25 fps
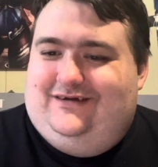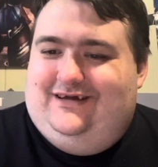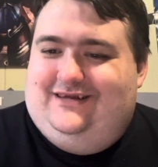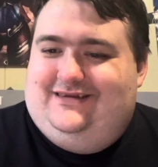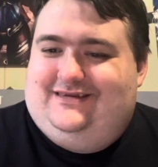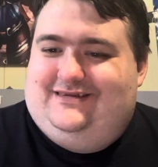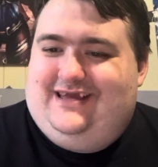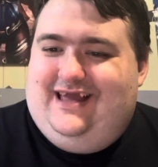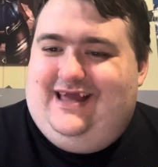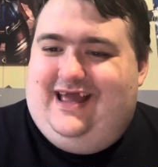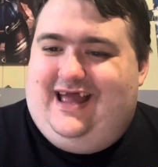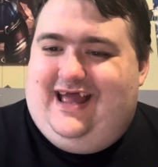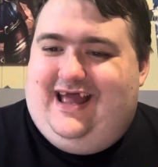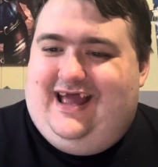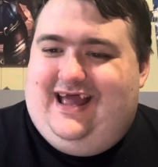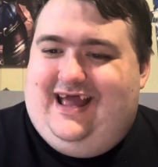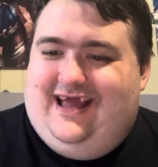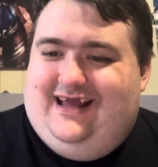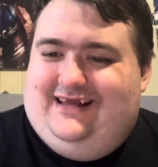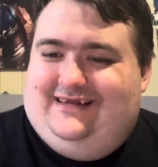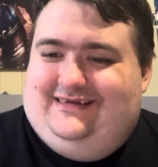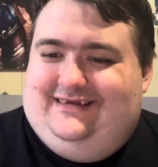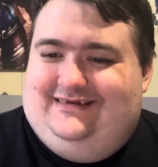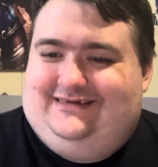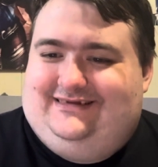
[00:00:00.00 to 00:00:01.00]
at
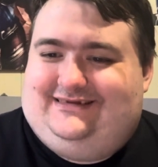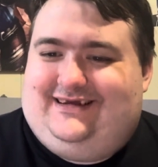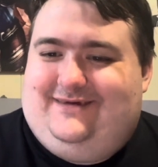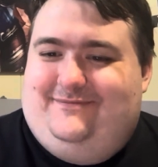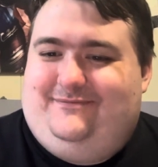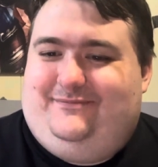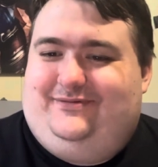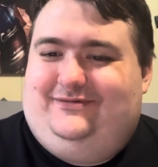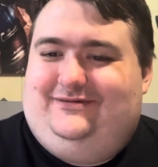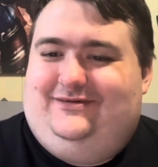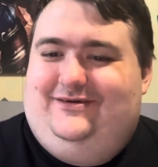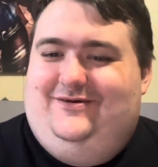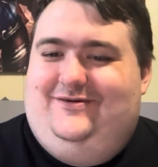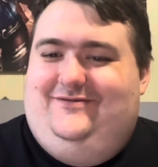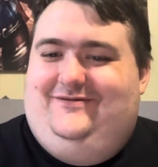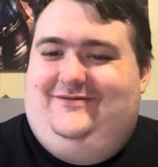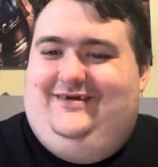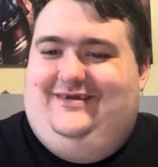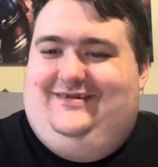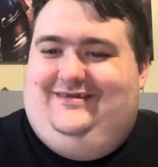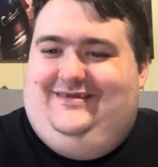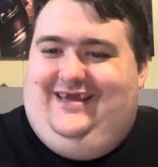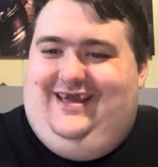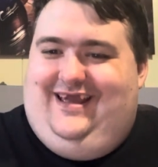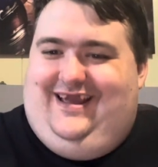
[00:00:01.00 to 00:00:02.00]
that. It's got balloon
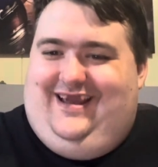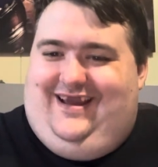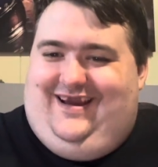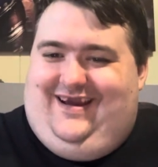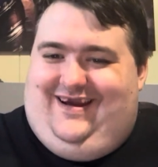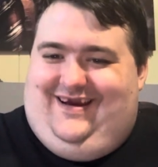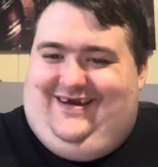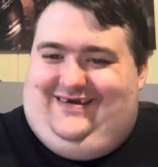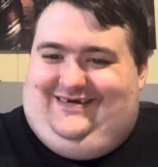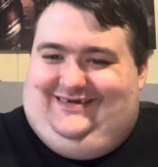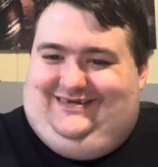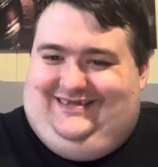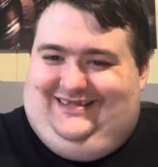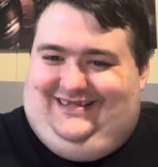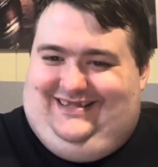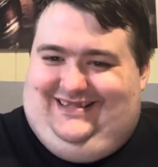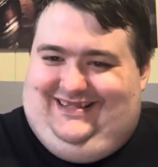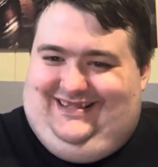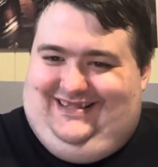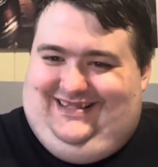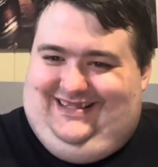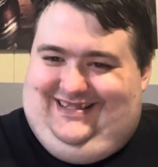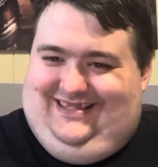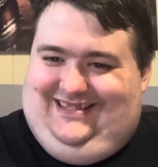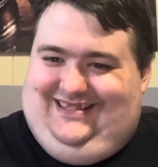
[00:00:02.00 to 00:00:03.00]
in there.
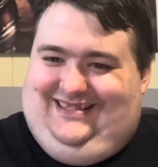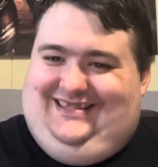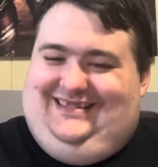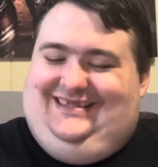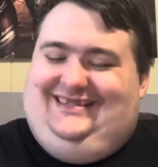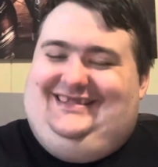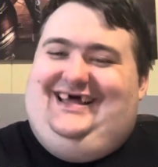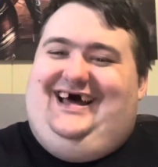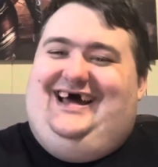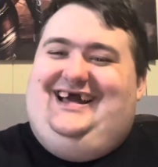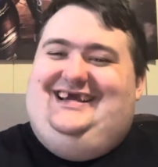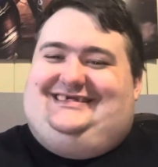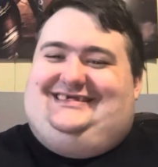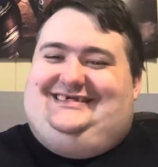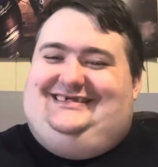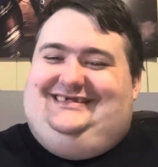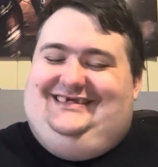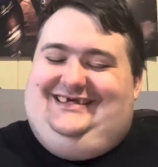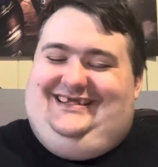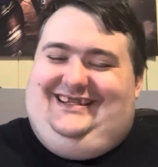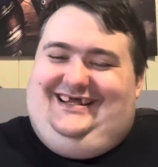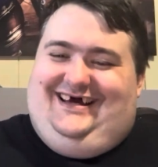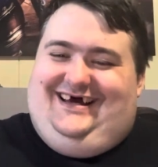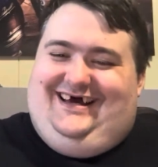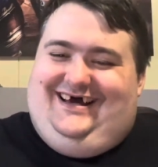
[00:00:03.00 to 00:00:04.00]

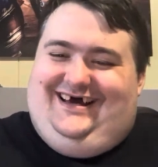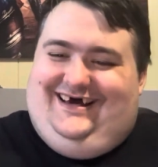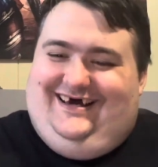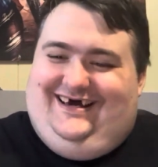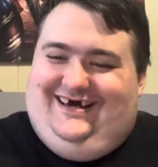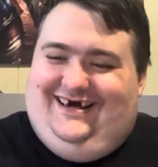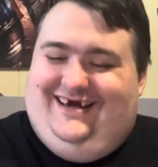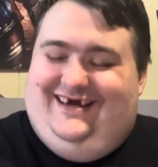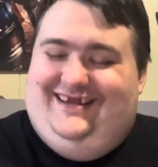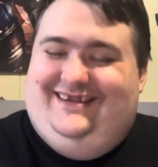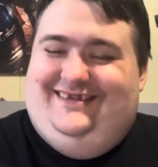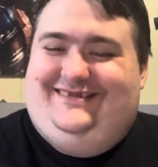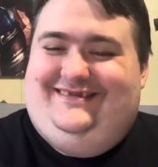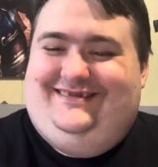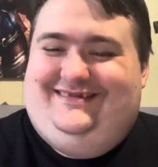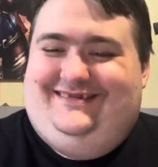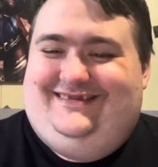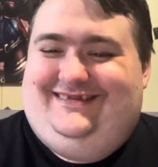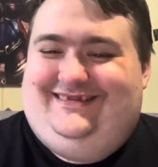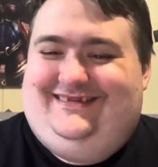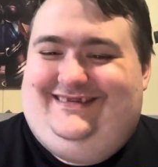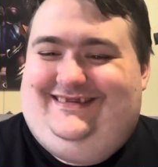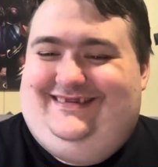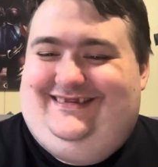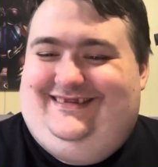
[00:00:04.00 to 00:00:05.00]
Nicely done.
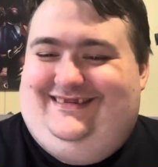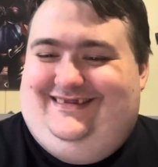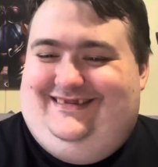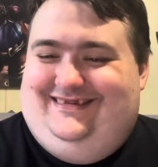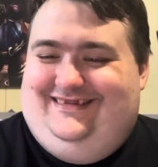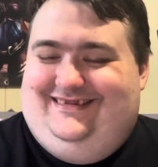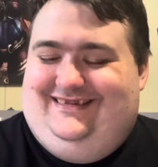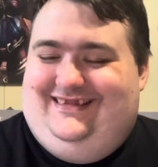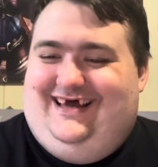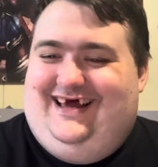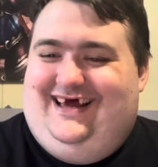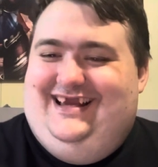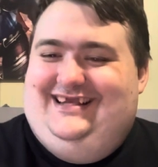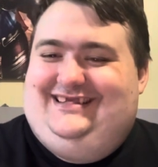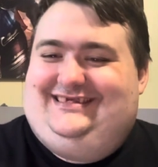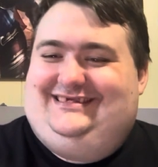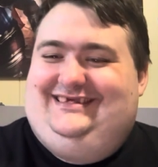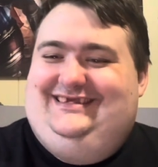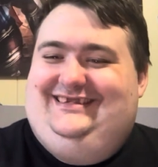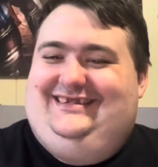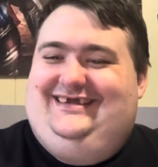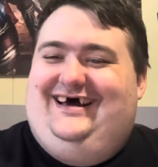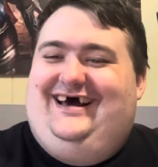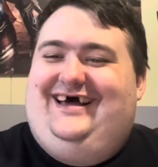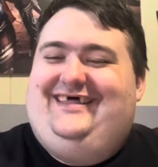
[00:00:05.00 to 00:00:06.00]

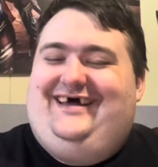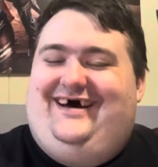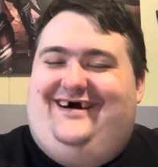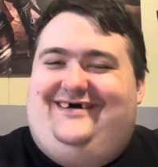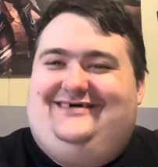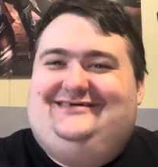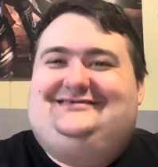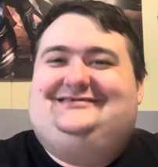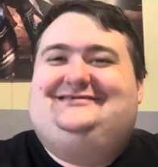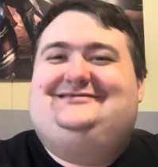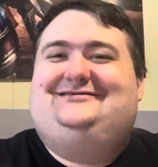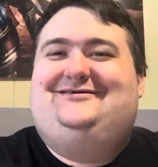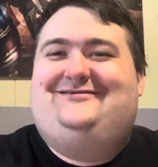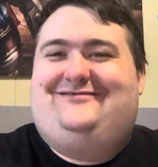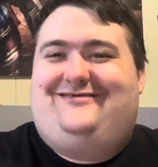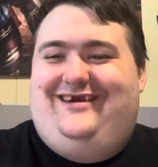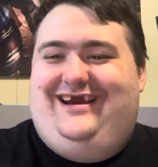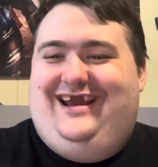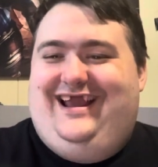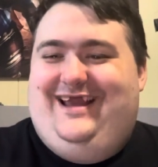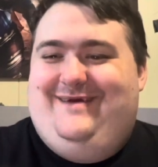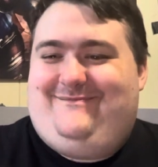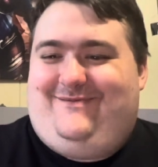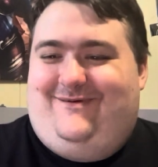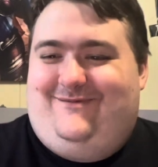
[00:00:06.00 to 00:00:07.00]
Nicely done. That was a
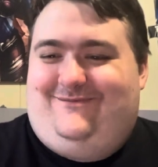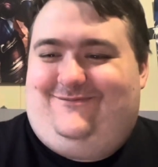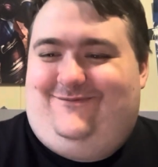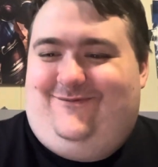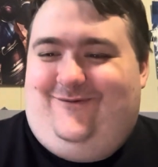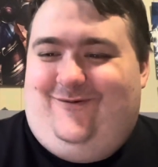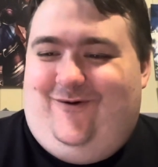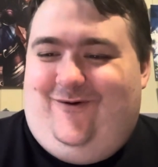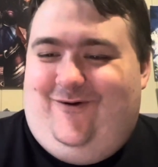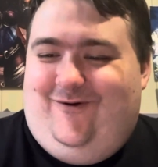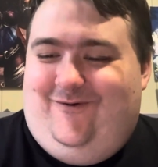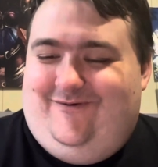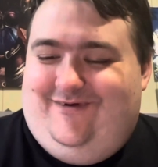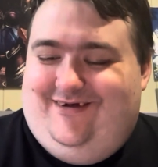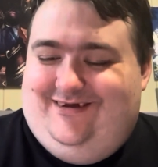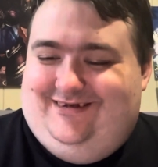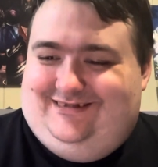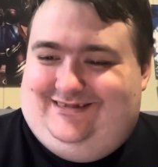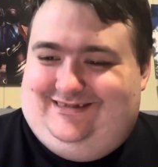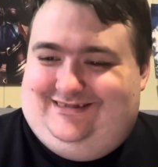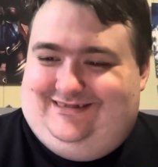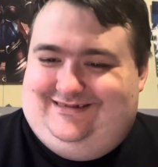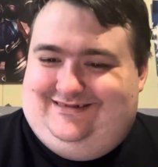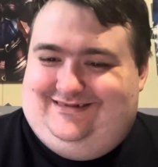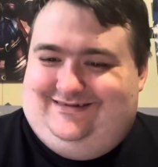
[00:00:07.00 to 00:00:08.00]
great
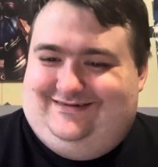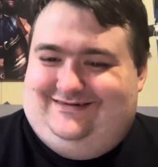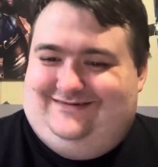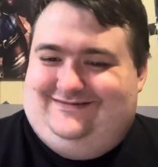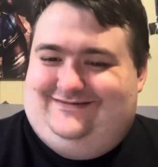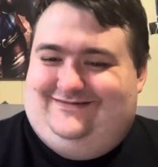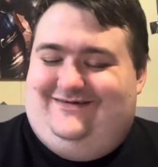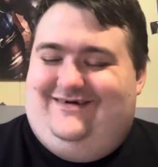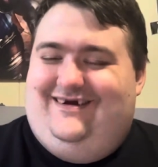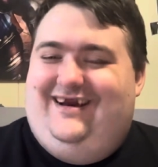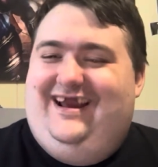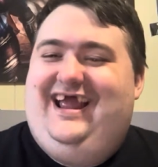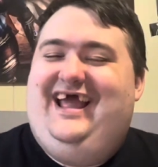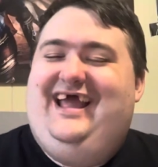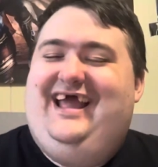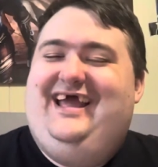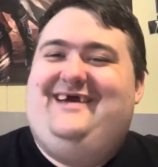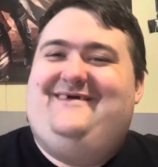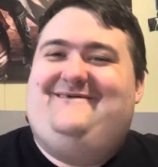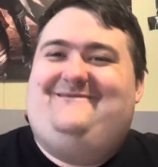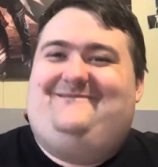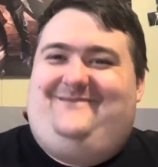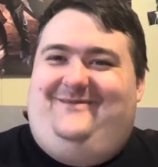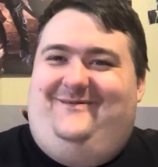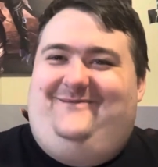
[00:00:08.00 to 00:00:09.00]
performance.
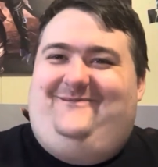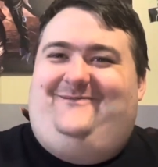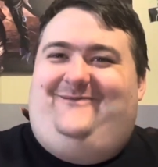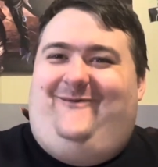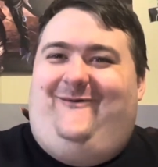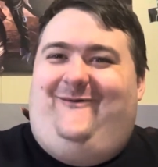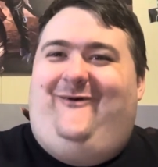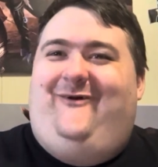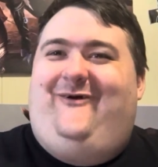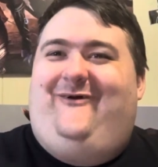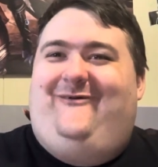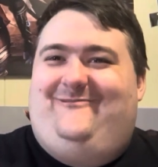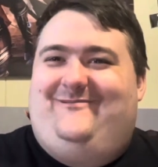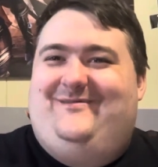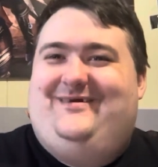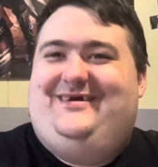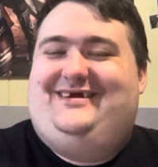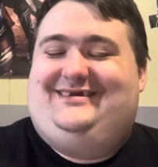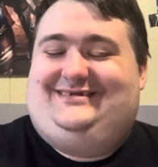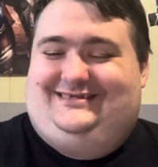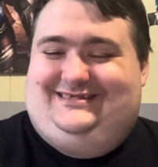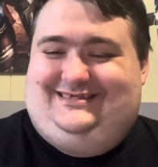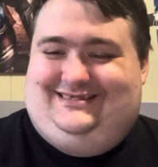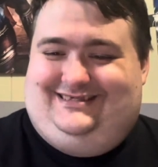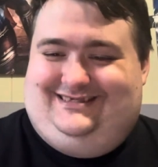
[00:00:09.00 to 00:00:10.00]
Great
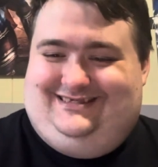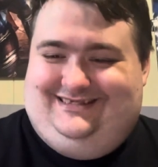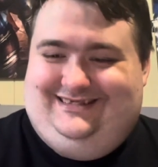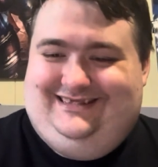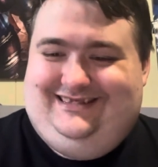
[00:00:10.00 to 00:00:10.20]
performance.